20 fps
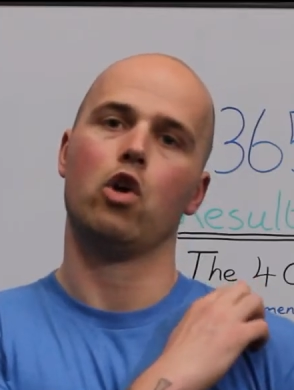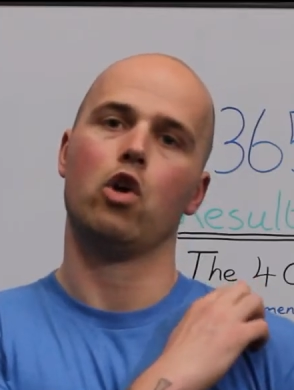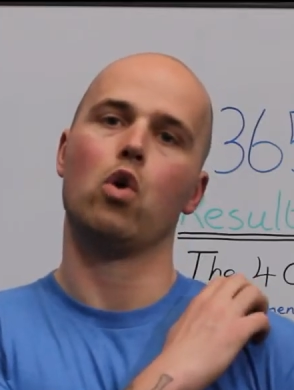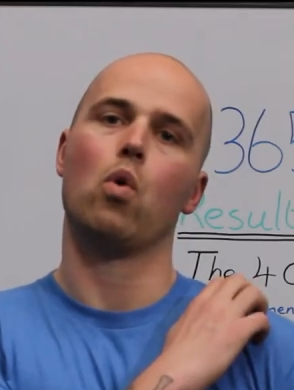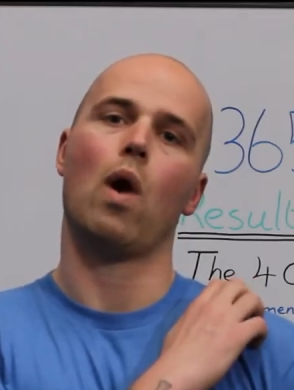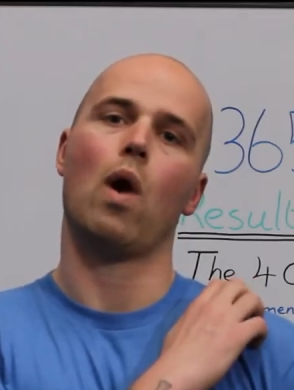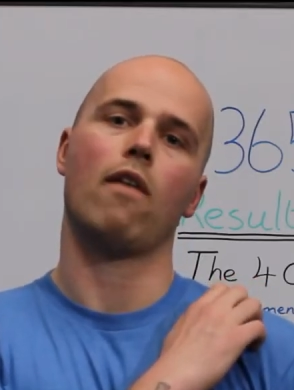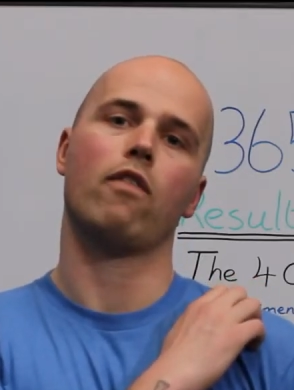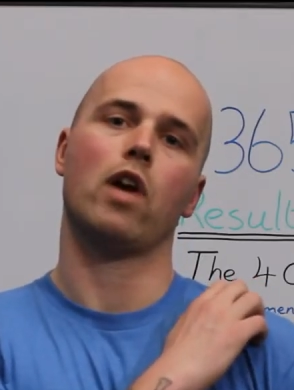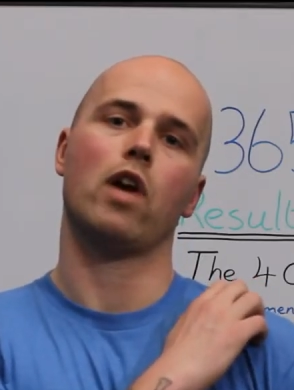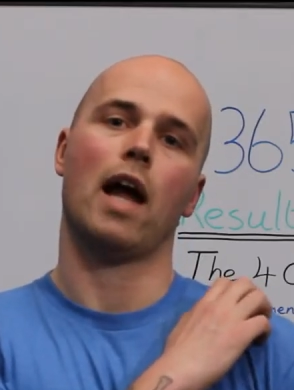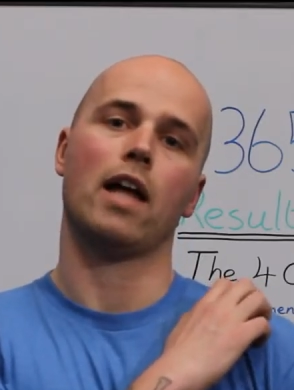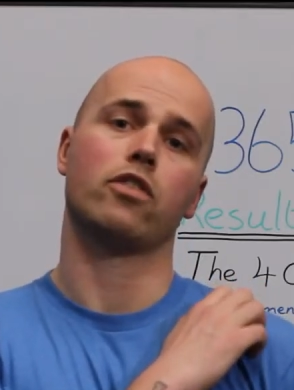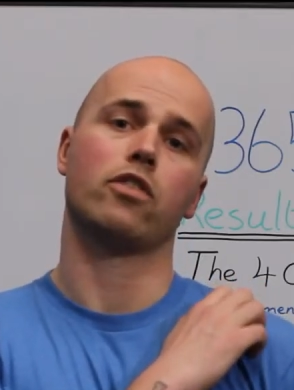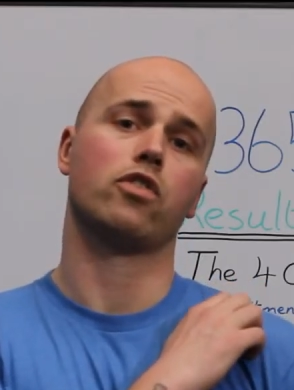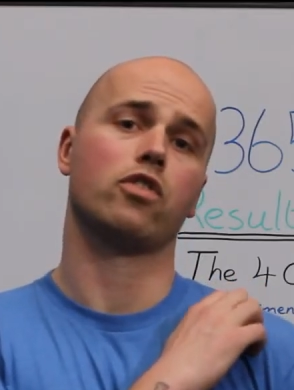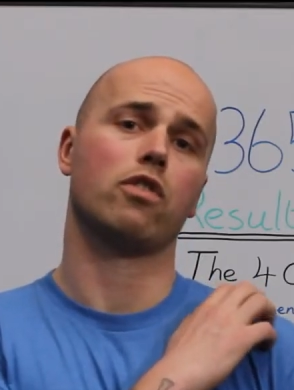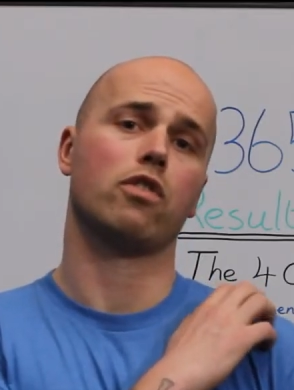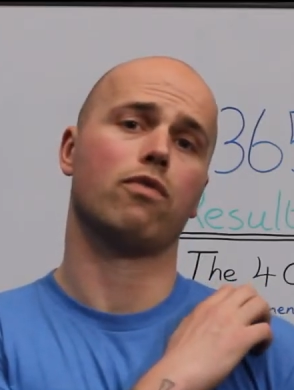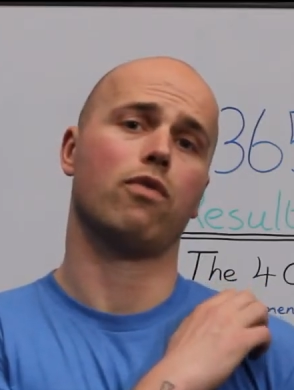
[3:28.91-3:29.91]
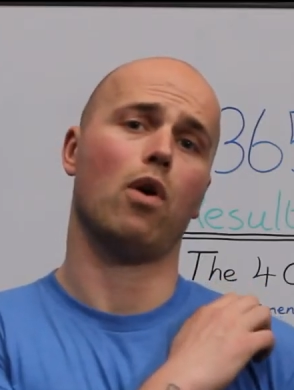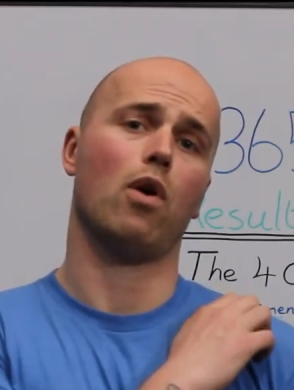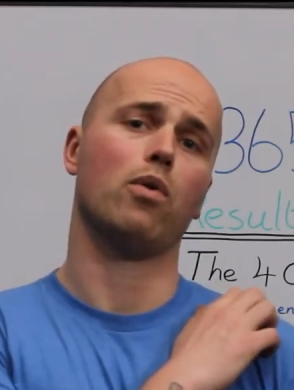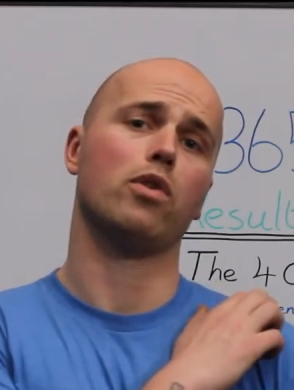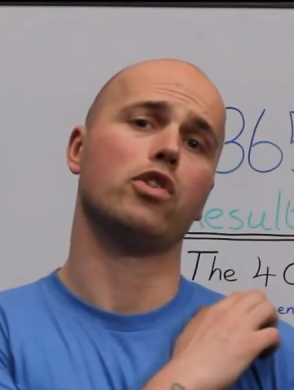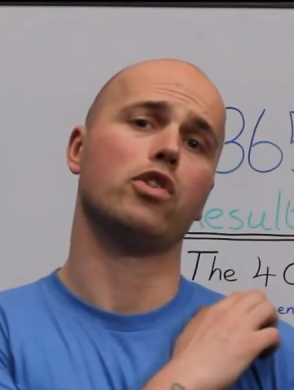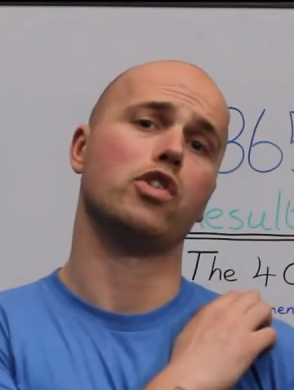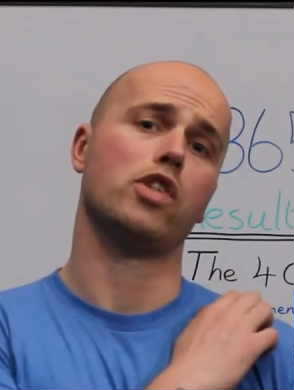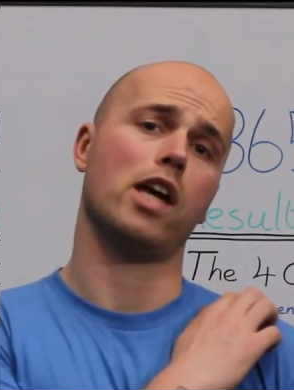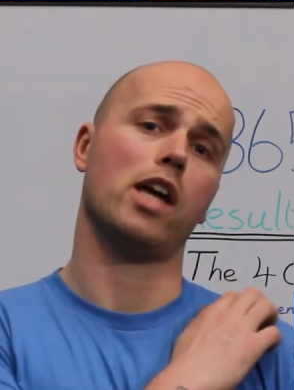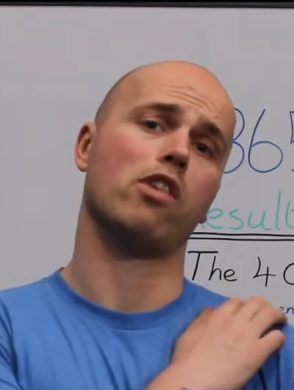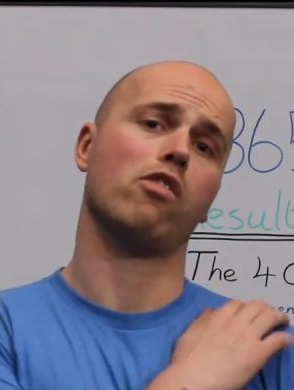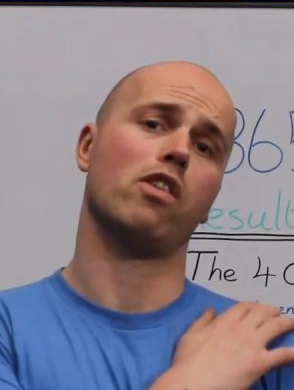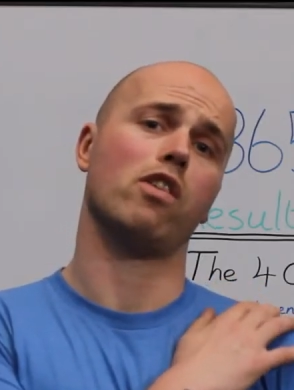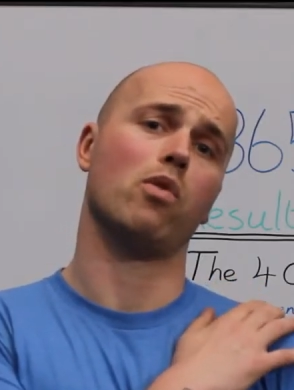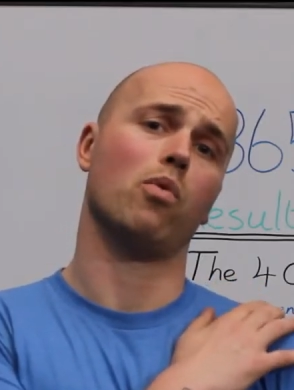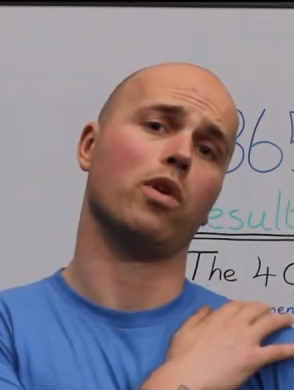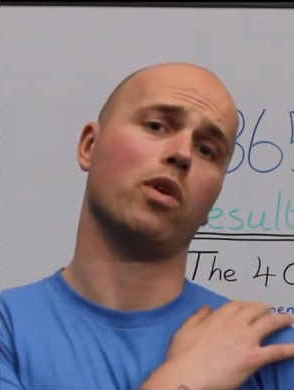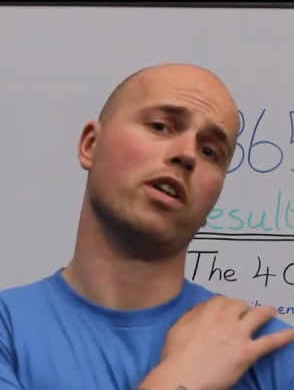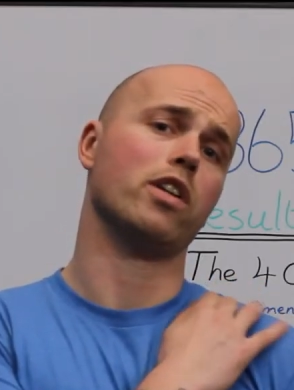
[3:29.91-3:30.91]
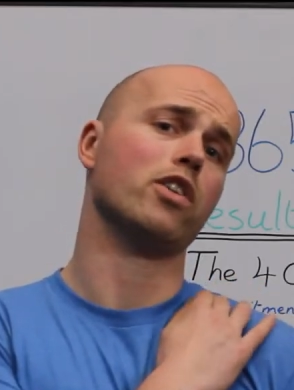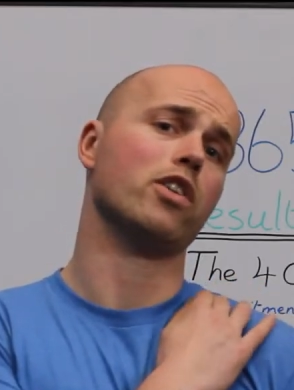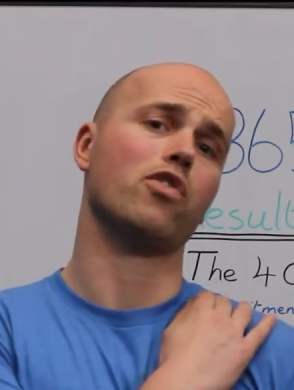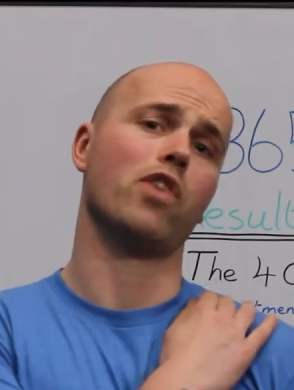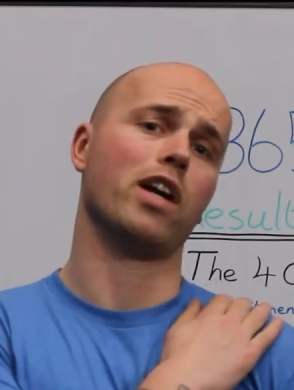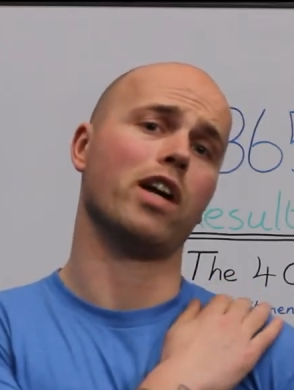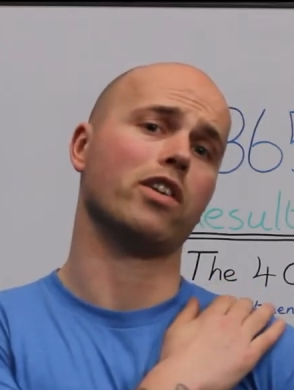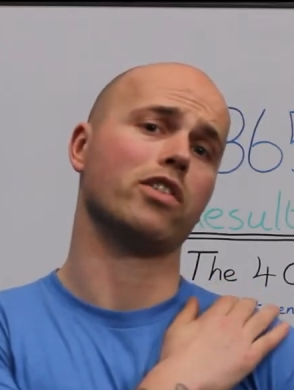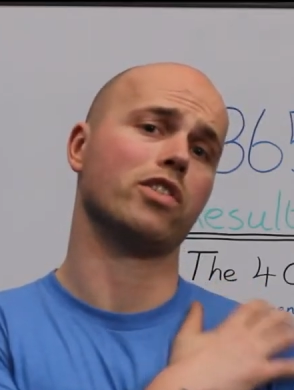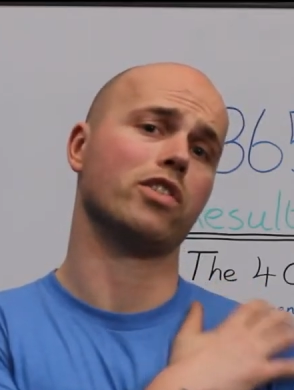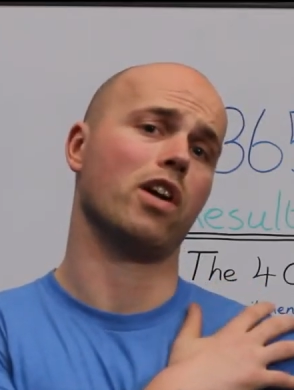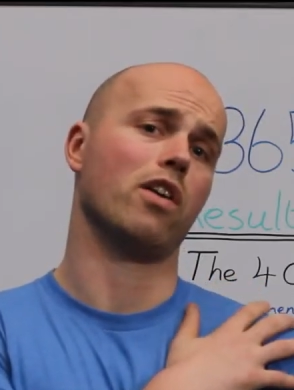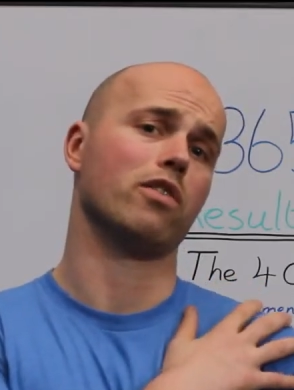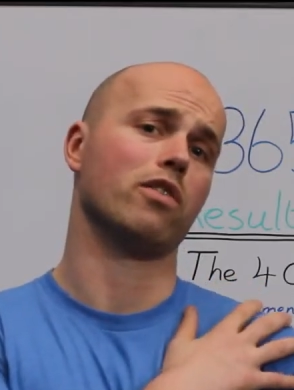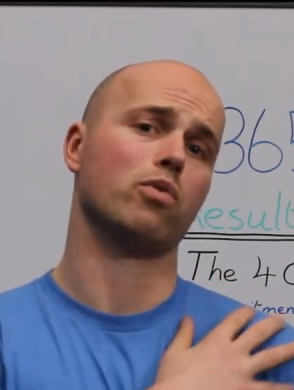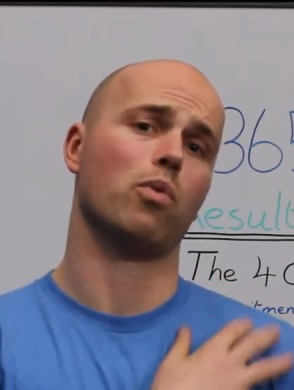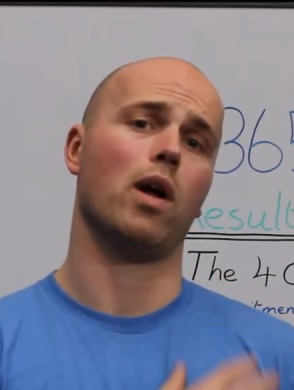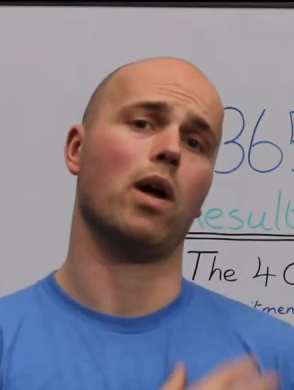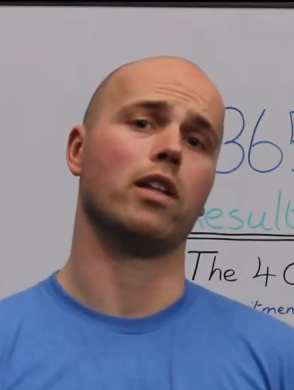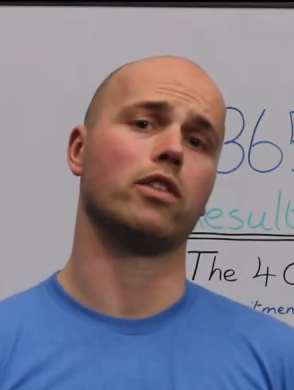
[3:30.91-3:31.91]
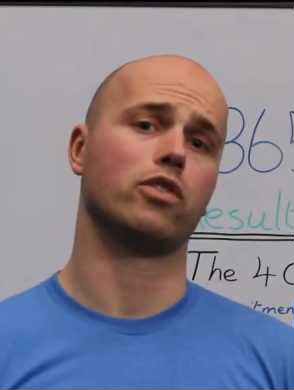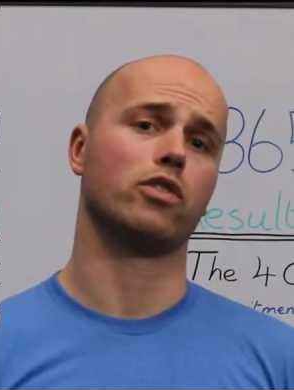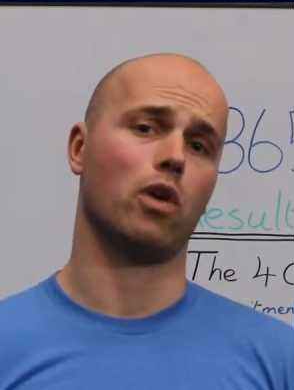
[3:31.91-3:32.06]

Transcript: whoever answers the phone is generally one of the trainers there as well.